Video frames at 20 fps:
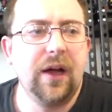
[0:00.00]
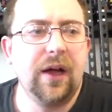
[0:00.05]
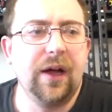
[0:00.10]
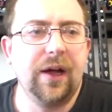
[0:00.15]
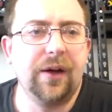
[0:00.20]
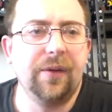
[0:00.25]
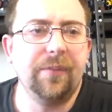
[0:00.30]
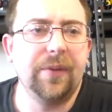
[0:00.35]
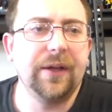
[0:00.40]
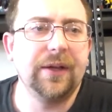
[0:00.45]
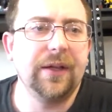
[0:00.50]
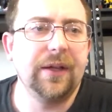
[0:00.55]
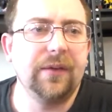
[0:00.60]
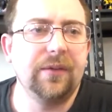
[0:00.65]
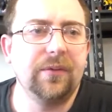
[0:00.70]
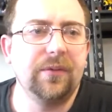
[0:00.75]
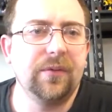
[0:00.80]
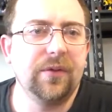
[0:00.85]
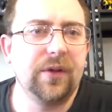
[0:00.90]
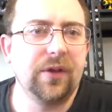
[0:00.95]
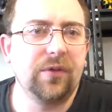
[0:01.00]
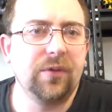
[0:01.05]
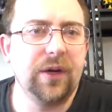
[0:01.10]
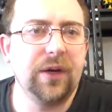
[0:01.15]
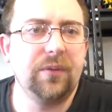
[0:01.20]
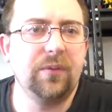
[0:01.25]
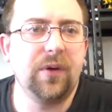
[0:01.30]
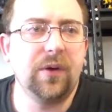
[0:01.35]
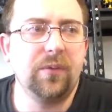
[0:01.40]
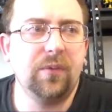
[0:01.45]
um, and then the
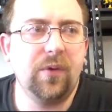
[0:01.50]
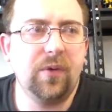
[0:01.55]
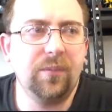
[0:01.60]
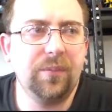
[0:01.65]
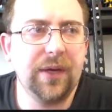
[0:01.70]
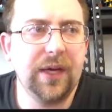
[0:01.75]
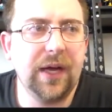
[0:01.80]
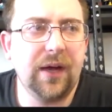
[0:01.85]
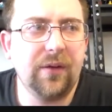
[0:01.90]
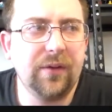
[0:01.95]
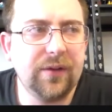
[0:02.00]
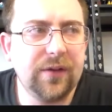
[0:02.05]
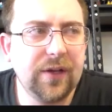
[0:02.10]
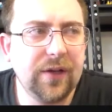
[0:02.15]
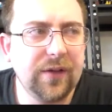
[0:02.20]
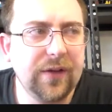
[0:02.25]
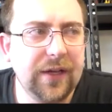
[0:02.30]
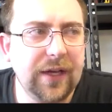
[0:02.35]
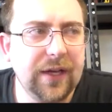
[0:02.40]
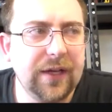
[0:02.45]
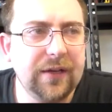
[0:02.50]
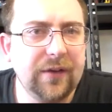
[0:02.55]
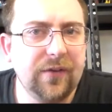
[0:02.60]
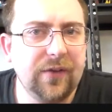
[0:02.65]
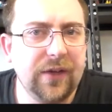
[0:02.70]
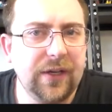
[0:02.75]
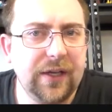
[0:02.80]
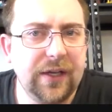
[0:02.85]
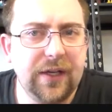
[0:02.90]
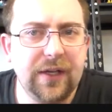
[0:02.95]
green one won't be out till the end
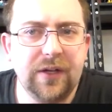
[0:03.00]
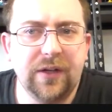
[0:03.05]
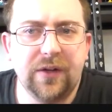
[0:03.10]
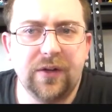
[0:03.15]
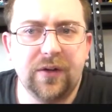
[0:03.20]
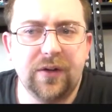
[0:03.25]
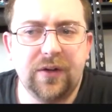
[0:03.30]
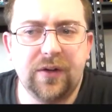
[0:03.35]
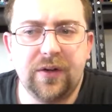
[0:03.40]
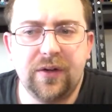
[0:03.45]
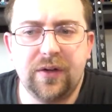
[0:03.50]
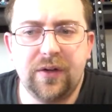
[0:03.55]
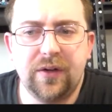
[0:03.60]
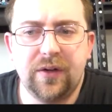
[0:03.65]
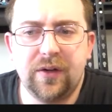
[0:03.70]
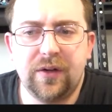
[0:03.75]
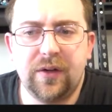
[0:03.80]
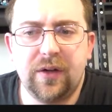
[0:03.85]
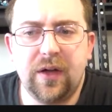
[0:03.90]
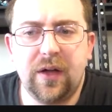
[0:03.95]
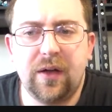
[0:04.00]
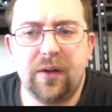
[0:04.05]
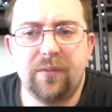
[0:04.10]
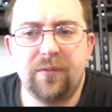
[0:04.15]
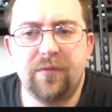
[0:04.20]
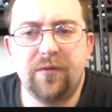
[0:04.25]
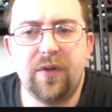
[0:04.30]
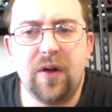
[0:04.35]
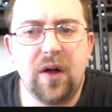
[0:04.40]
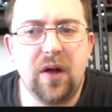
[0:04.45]
of the year,
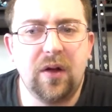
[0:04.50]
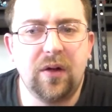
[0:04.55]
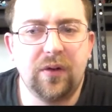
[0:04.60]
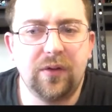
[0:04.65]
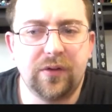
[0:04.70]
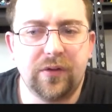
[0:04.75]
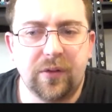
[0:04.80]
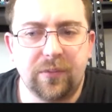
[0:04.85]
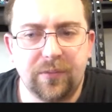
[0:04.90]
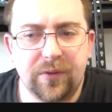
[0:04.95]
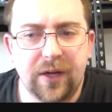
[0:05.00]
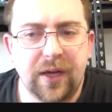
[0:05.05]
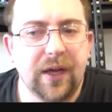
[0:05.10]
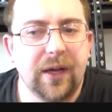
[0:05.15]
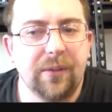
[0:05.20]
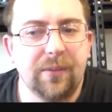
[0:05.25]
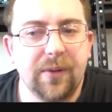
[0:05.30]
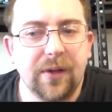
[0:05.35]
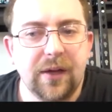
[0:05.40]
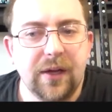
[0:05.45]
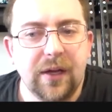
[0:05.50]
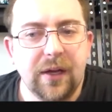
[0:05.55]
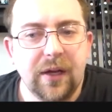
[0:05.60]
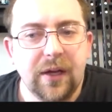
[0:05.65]
um, fall sometime.